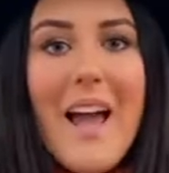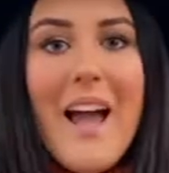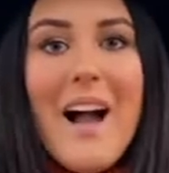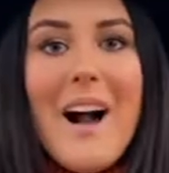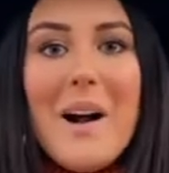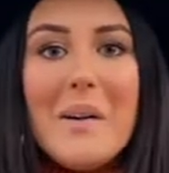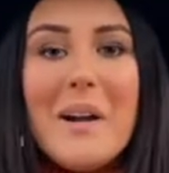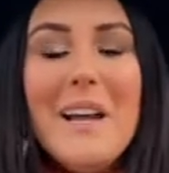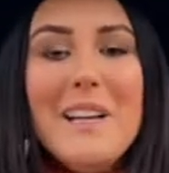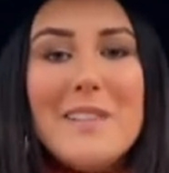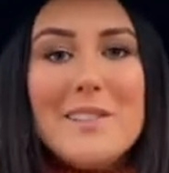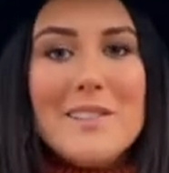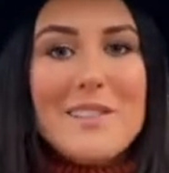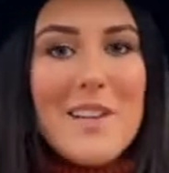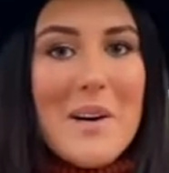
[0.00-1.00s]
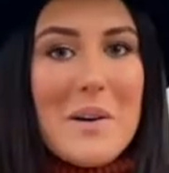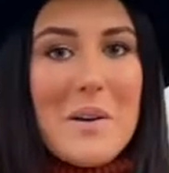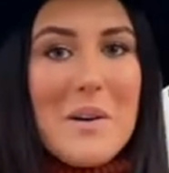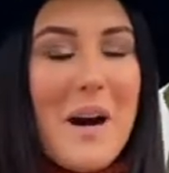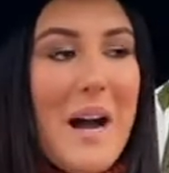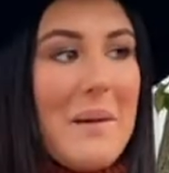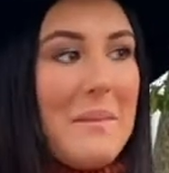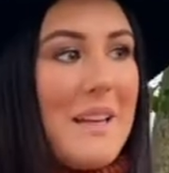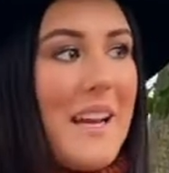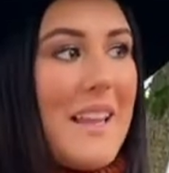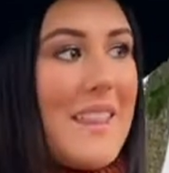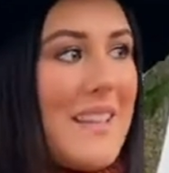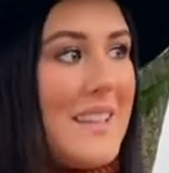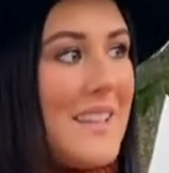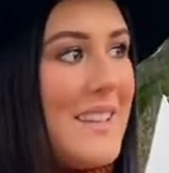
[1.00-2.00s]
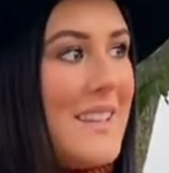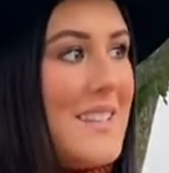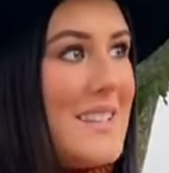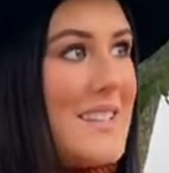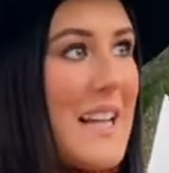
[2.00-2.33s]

Okay, so I mean, I think that this